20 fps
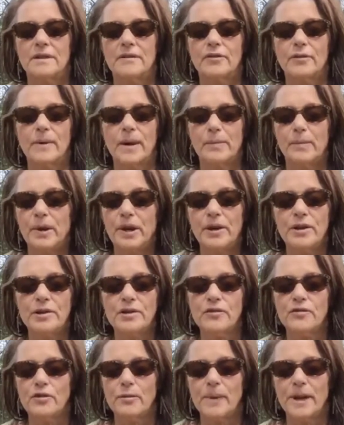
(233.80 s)
for my
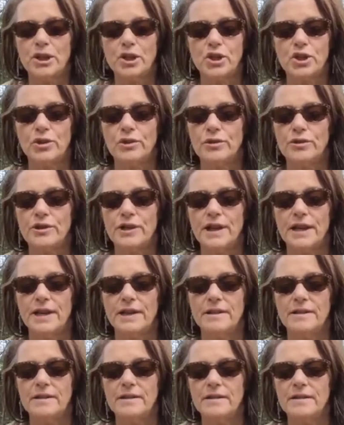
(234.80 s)
peers, for my
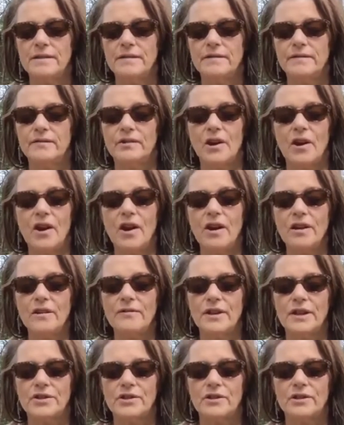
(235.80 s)
children, for all
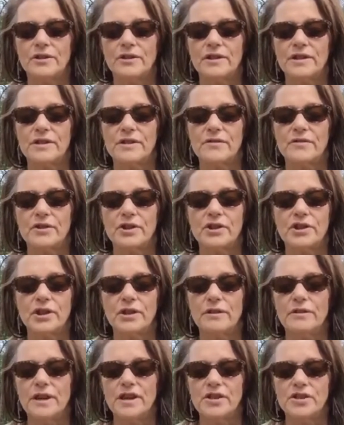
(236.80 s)
of our children, for the
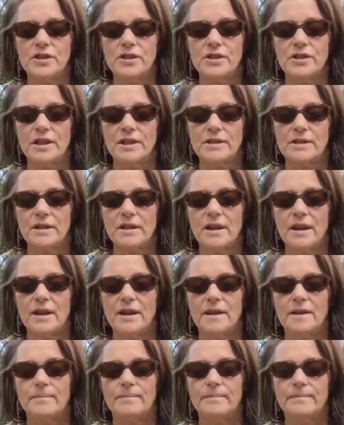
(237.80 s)
generations yet to
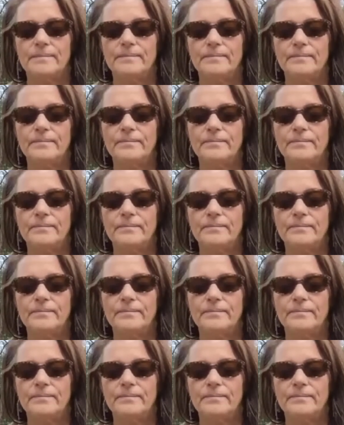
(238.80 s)
come.